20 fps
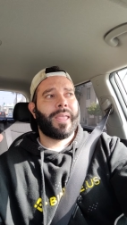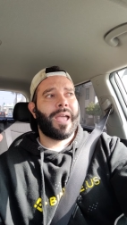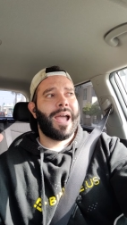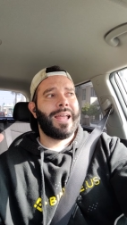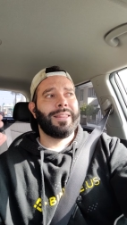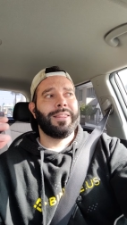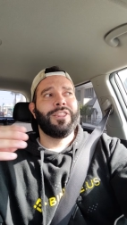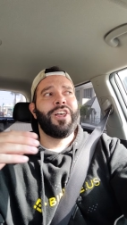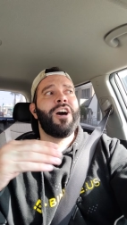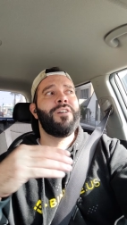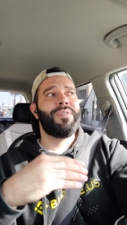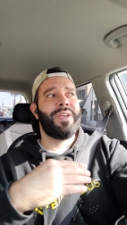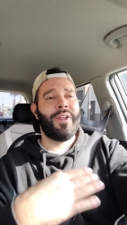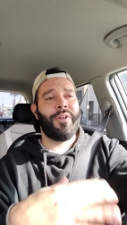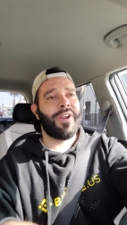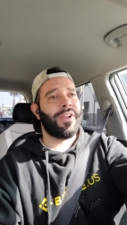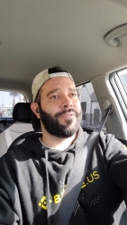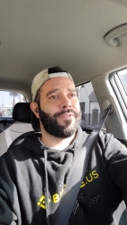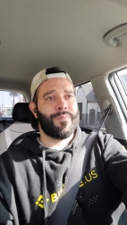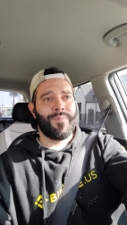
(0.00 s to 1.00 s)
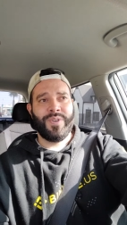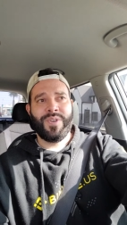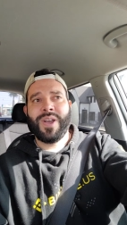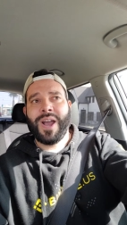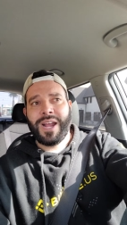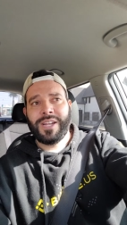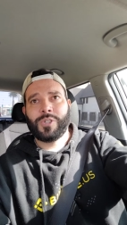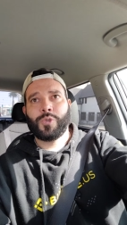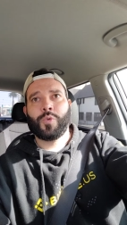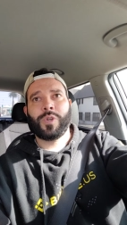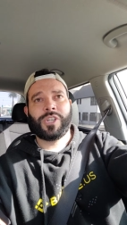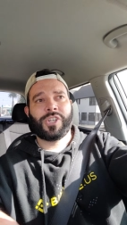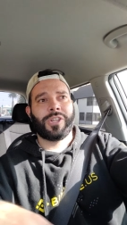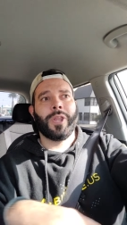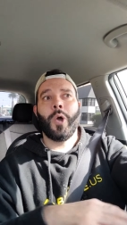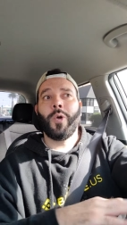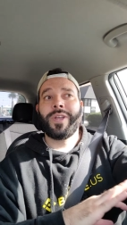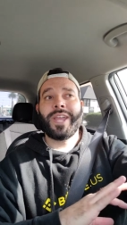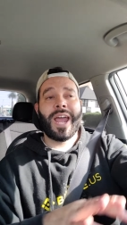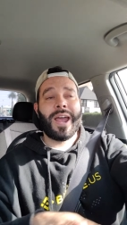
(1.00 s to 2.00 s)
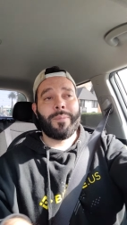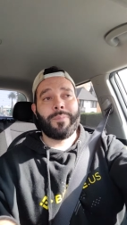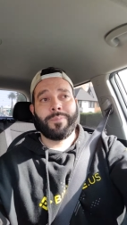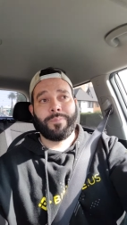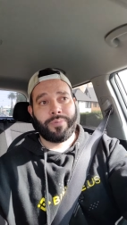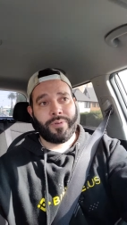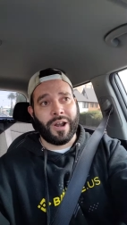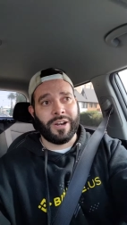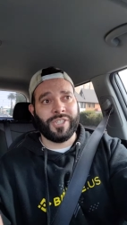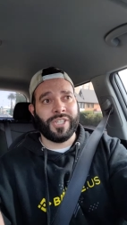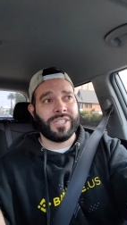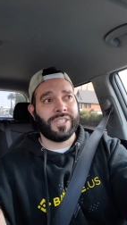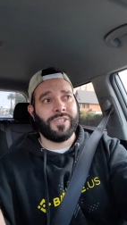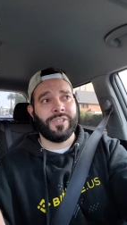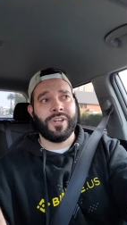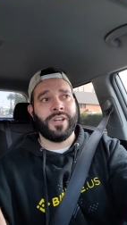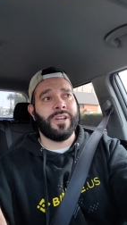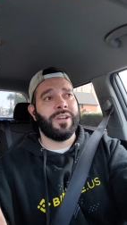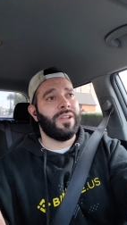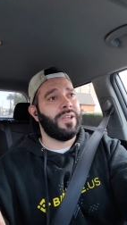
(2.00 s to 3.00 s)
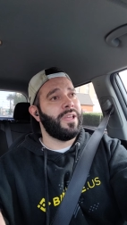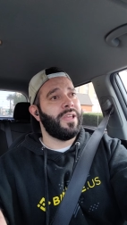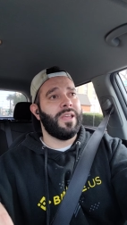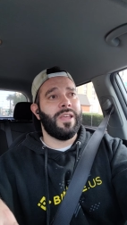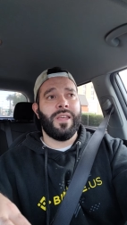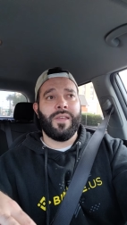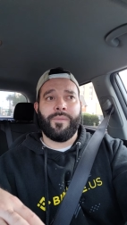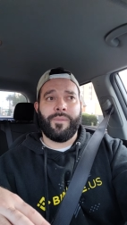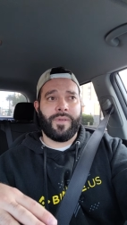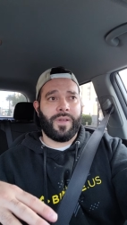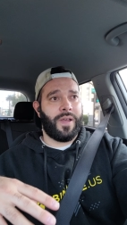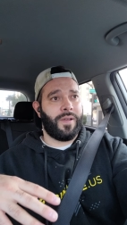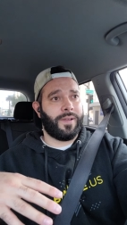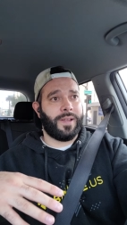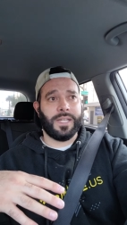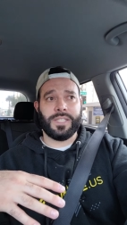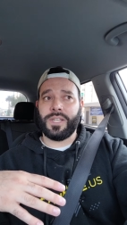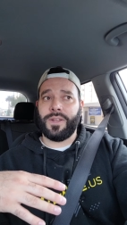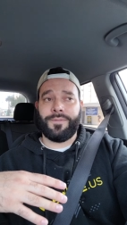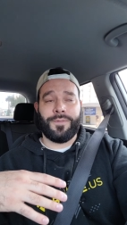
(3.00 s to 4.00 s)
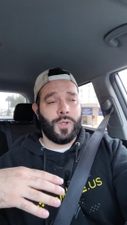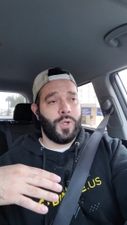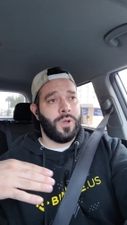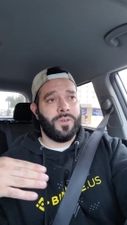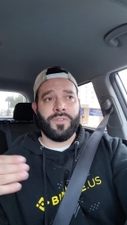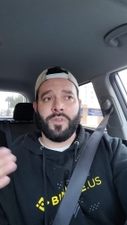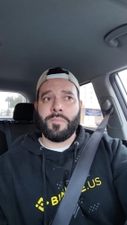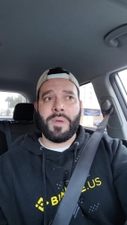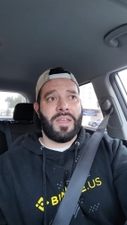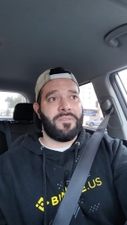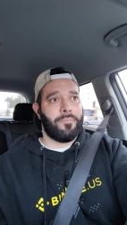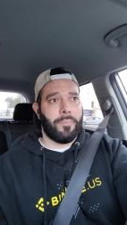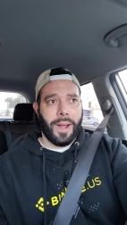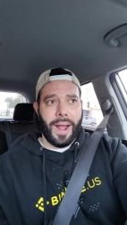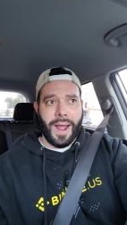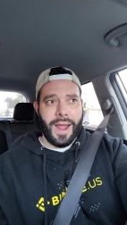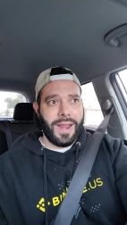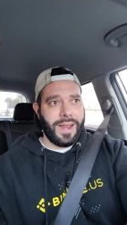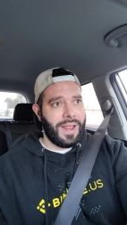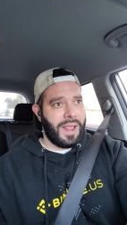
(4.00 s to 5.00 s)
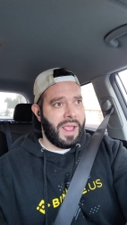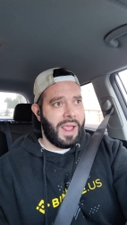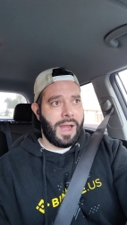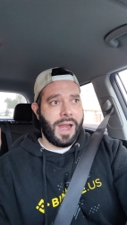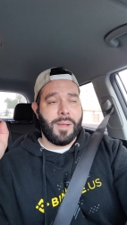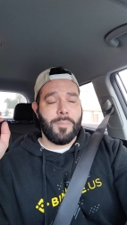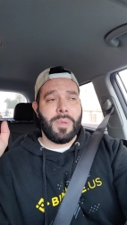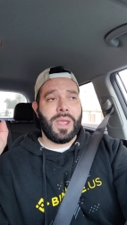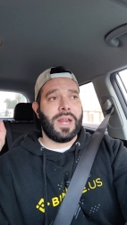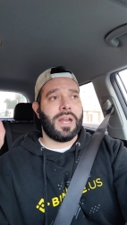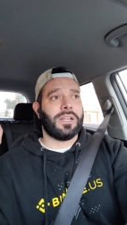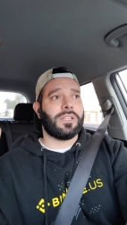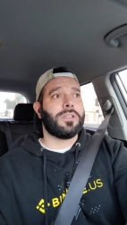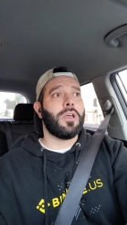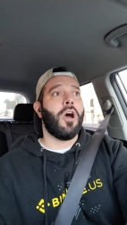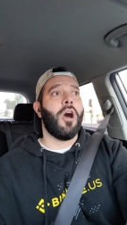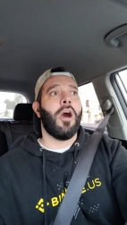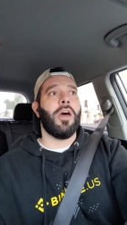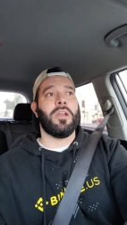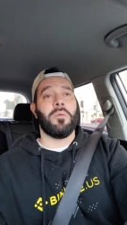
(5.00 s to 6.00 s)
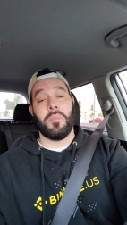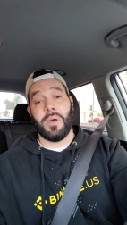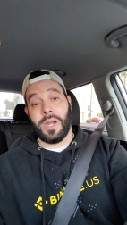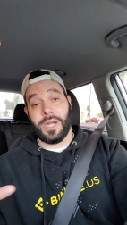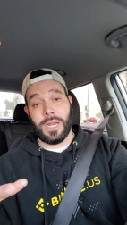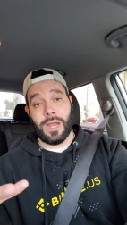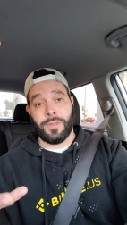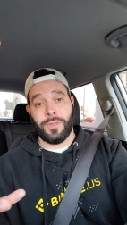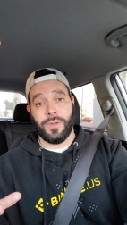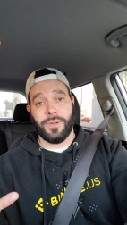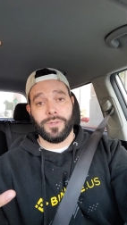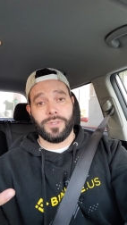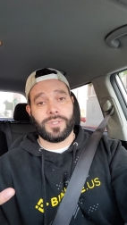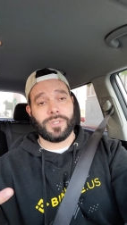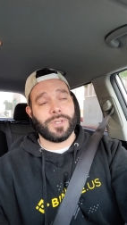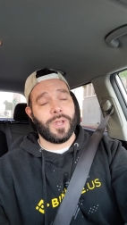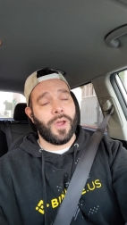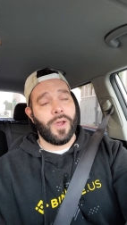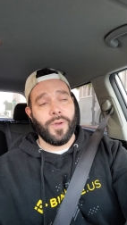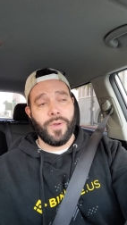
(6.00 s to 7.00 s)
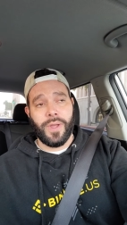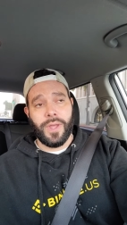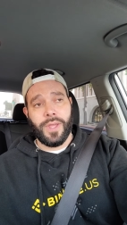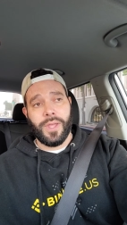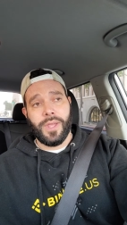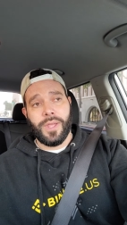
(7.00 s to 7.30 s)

I love hearing from you guys which low cap projects you're in because uh, a few of them I bought and I made a ton of money on those. So,